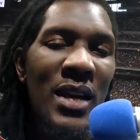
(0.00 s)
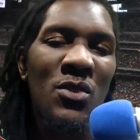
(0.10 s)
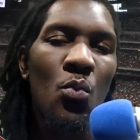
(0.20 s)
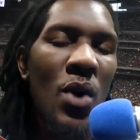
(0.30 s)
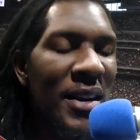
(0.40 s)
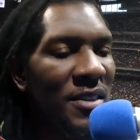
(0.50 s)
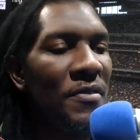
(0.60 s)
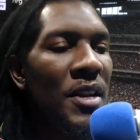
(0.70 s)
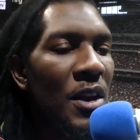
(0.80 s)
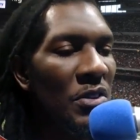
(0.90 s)
You guys should watch the
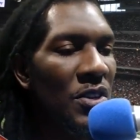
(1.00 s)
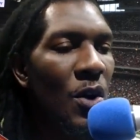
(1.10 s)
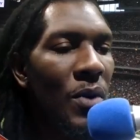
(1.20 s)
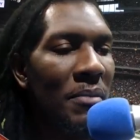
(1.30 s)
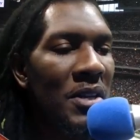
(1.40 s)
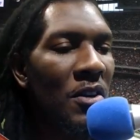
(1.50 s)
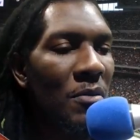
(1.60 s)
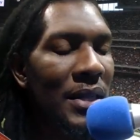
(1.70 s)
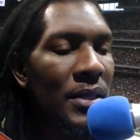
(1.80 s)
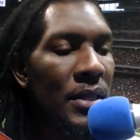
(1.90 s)
videos to know when I'm talking
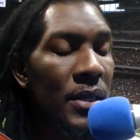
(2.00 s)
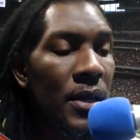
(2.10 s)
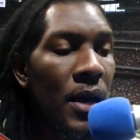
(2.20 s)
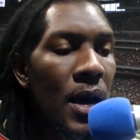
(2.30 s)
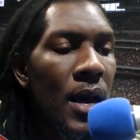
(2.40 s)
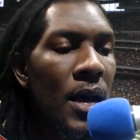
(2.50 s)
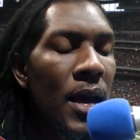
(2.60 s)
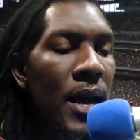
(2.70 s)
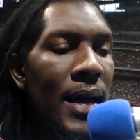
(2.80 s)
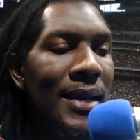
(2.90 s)
about this shit.
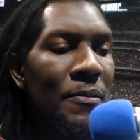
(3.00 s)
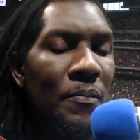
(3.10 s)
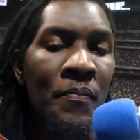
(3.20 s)
And